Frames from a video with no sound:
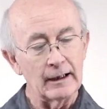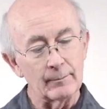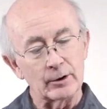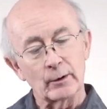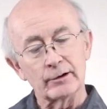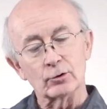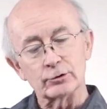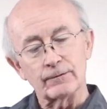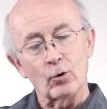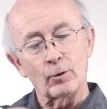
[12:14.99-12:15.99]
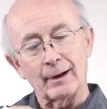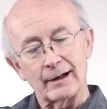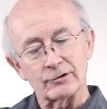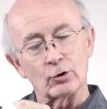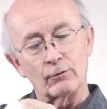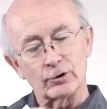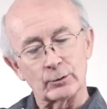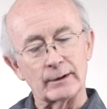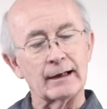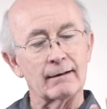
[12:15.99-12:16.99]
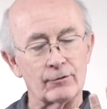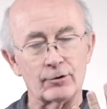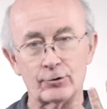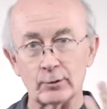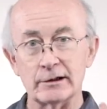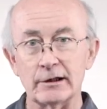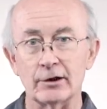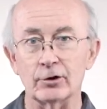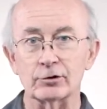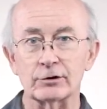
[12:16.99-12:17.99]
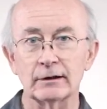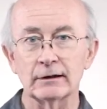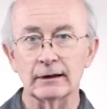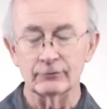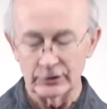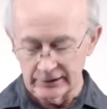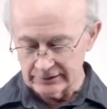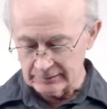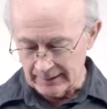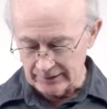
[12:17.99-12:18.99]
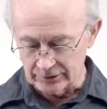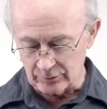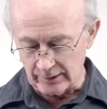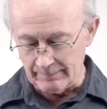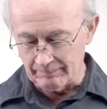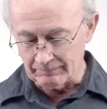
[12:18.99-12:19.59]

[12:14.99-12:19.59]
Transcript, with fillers: And between those four Passovers, we have the three years of Jesus' ministry.